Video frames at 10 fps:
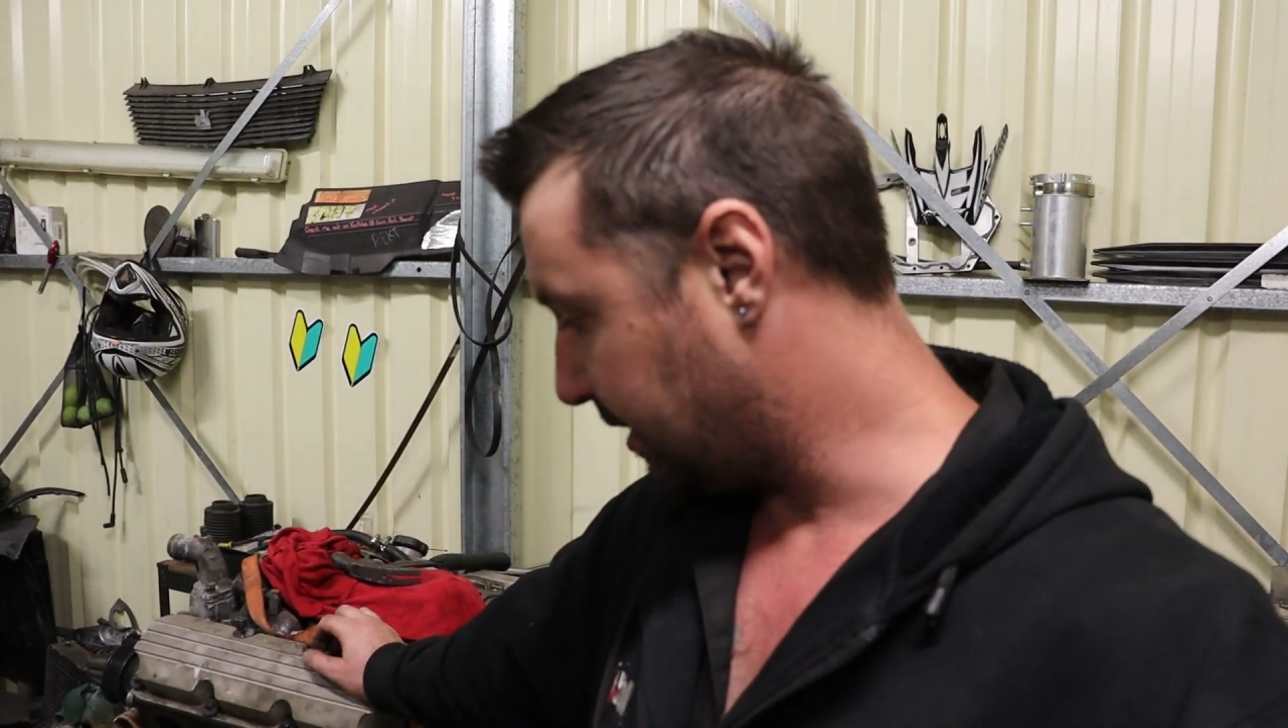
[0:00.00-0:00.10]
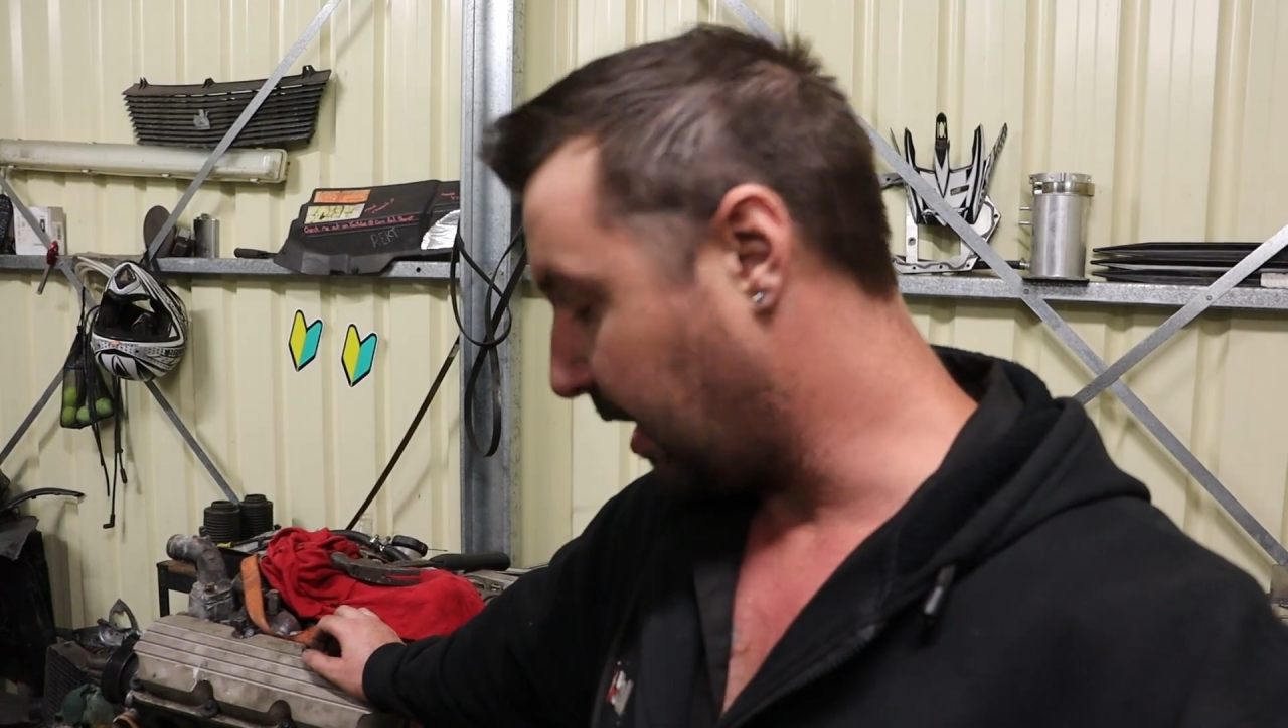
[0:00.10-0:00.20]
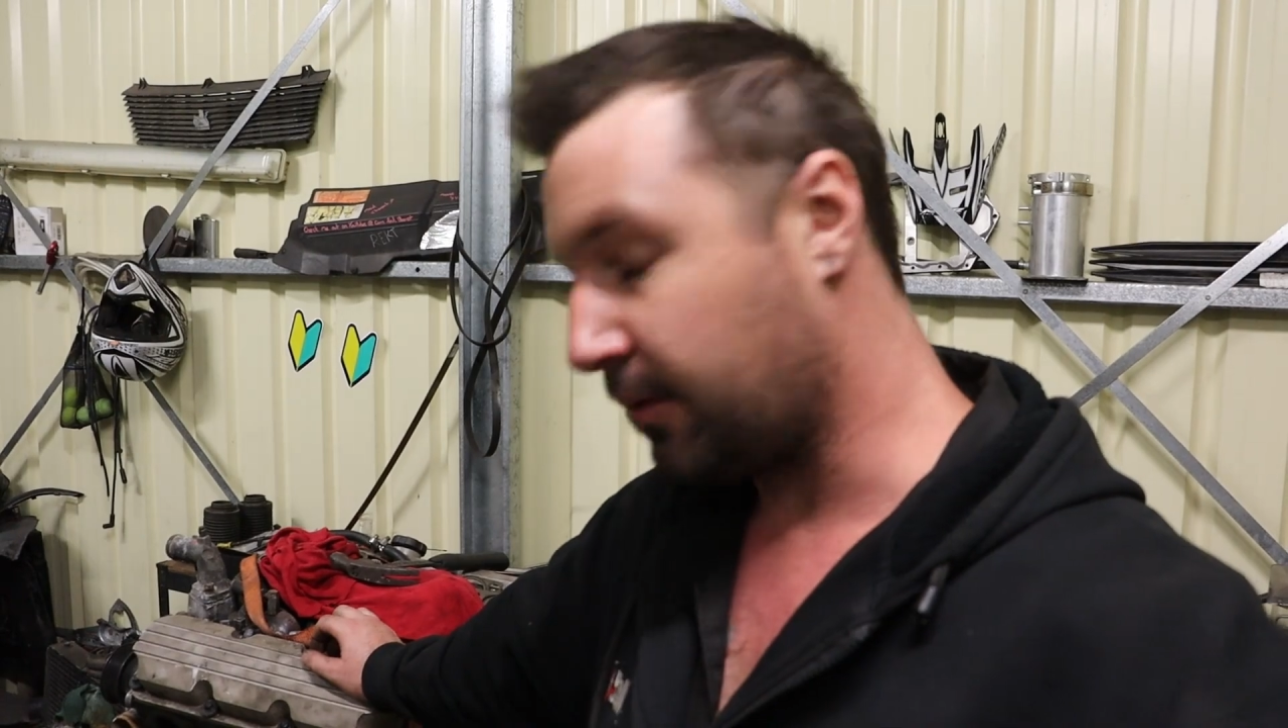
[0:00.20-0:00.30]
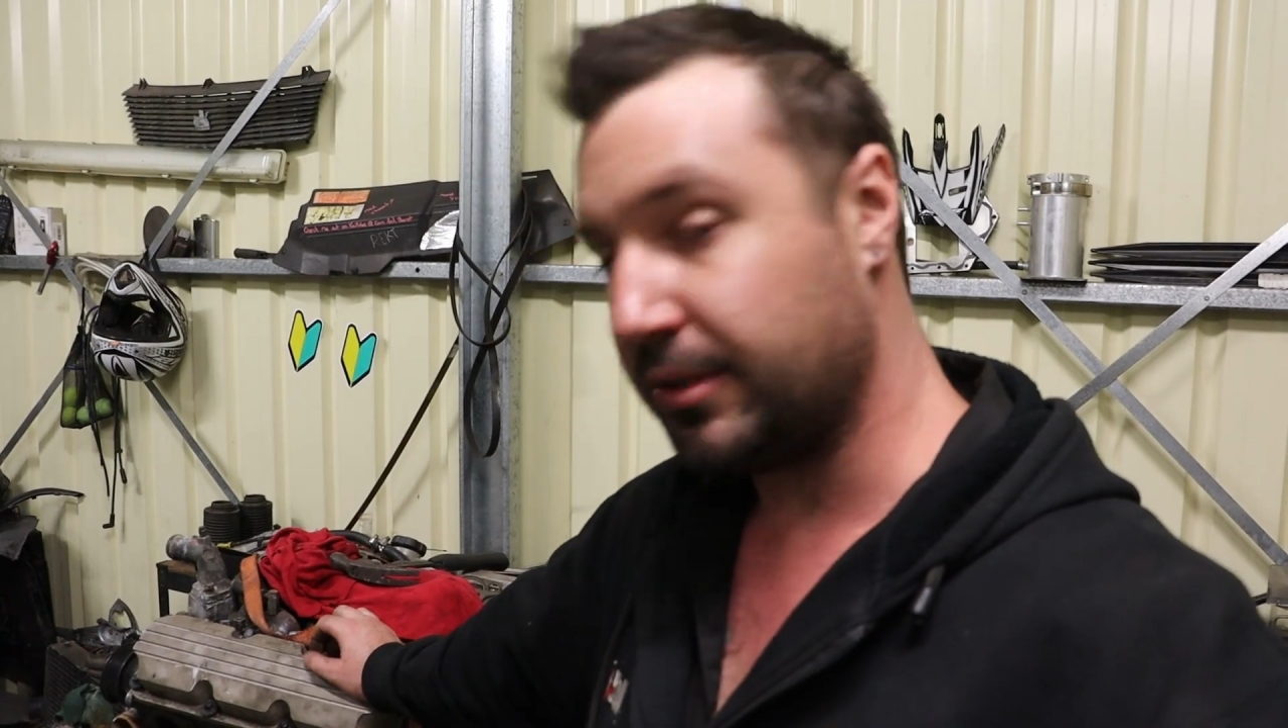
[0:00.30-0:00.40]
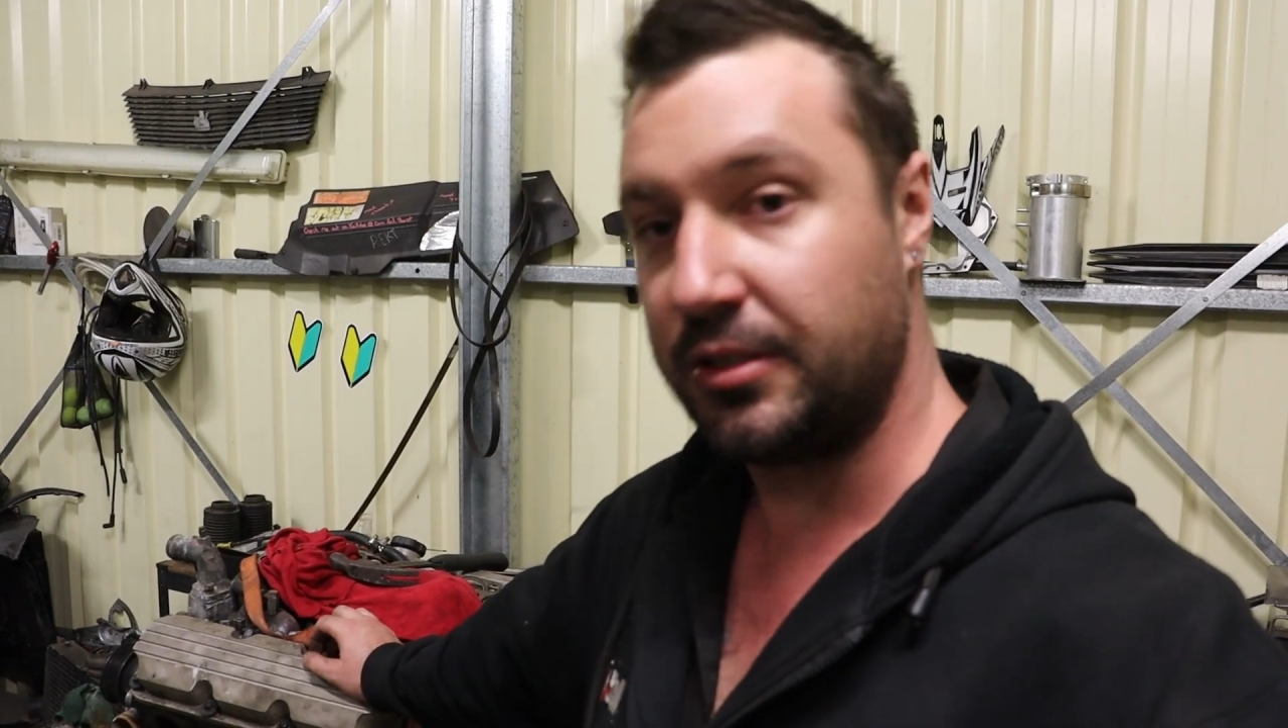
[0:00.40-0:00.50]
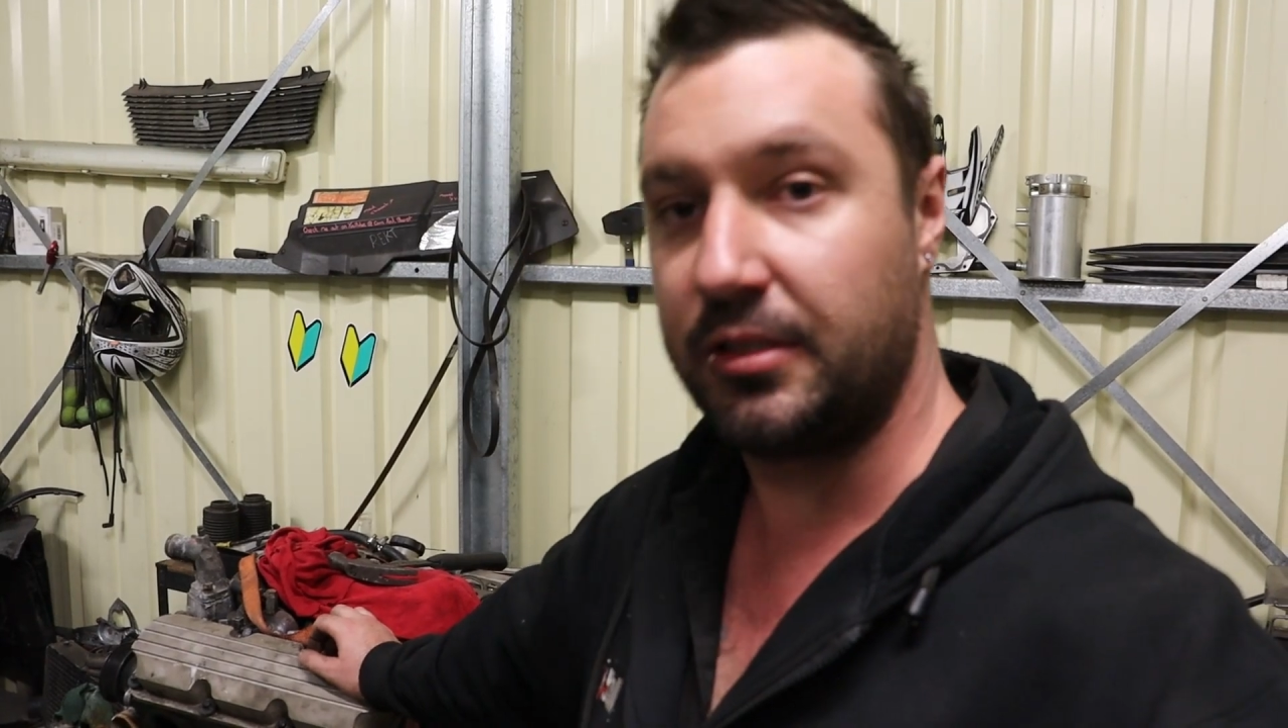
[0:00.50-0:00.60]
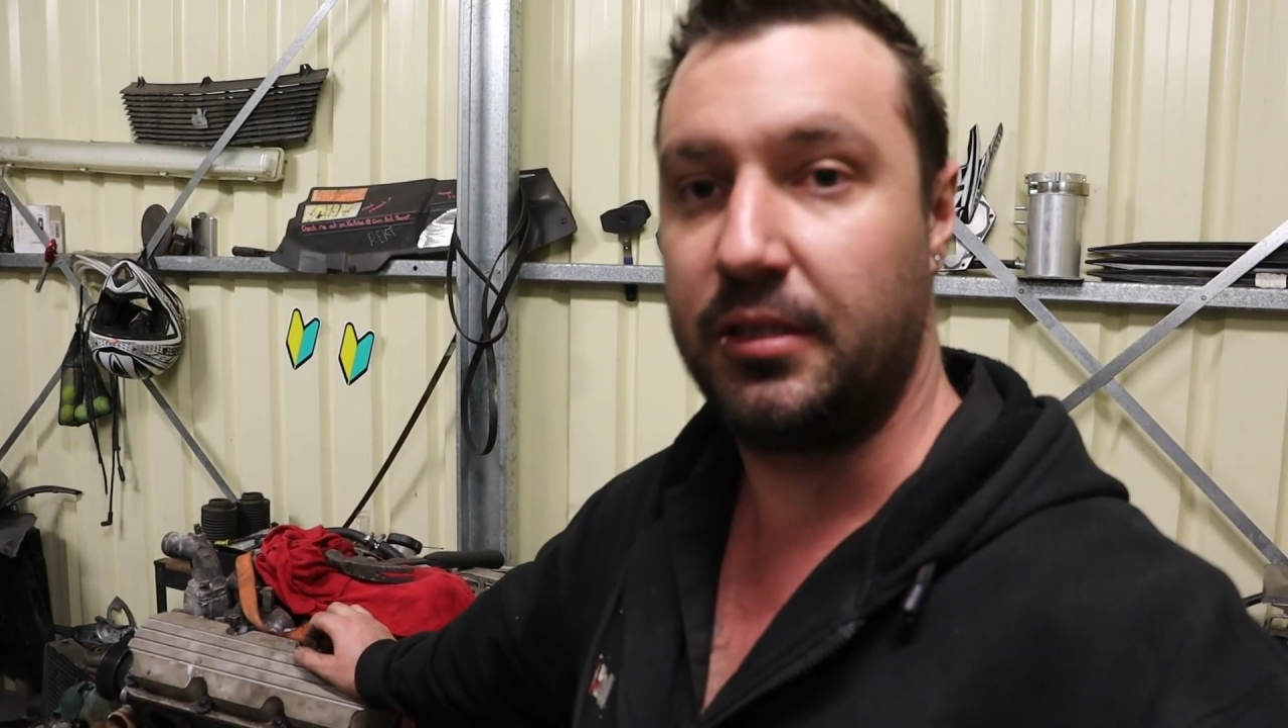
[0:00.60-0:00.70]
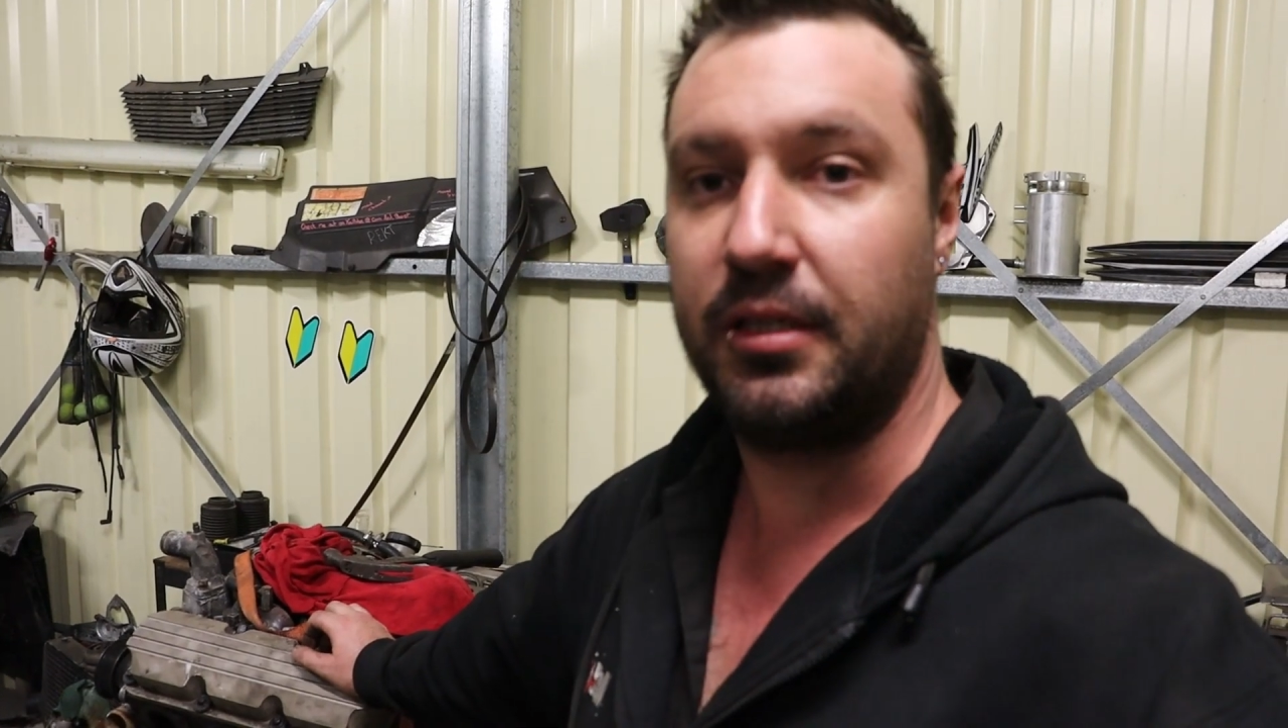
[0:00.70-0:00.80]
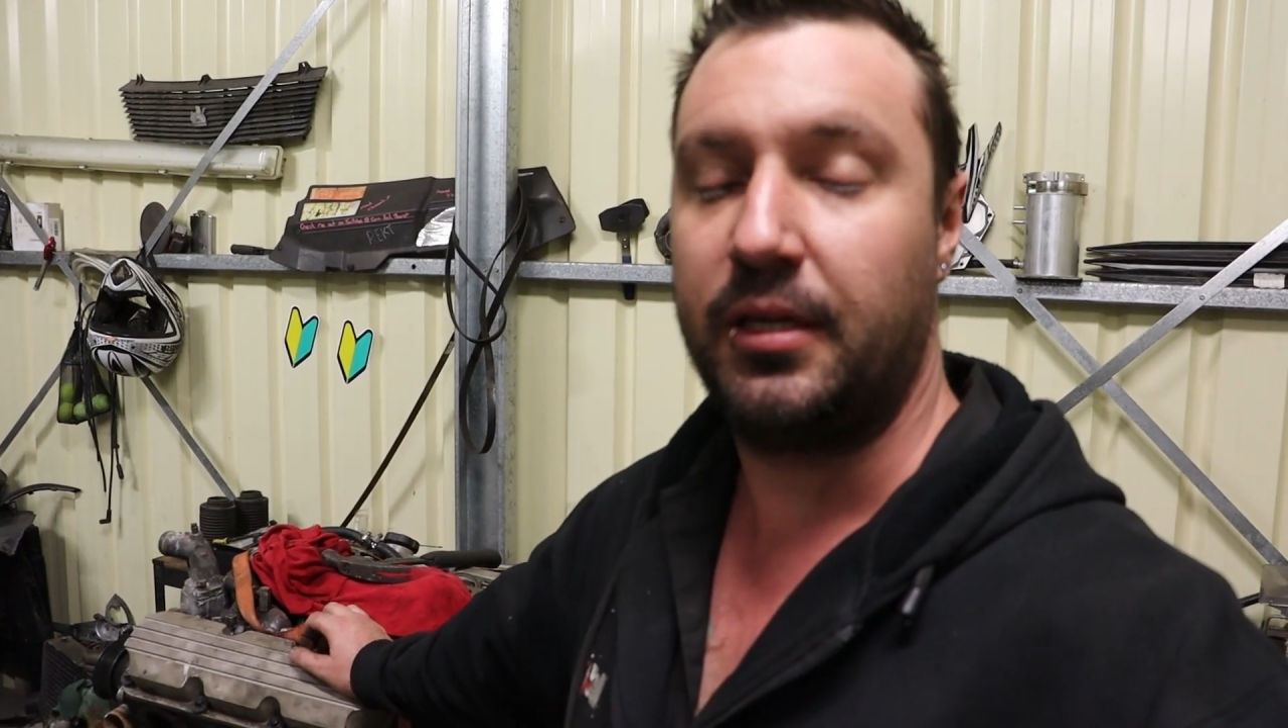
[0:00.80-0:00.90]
garbage.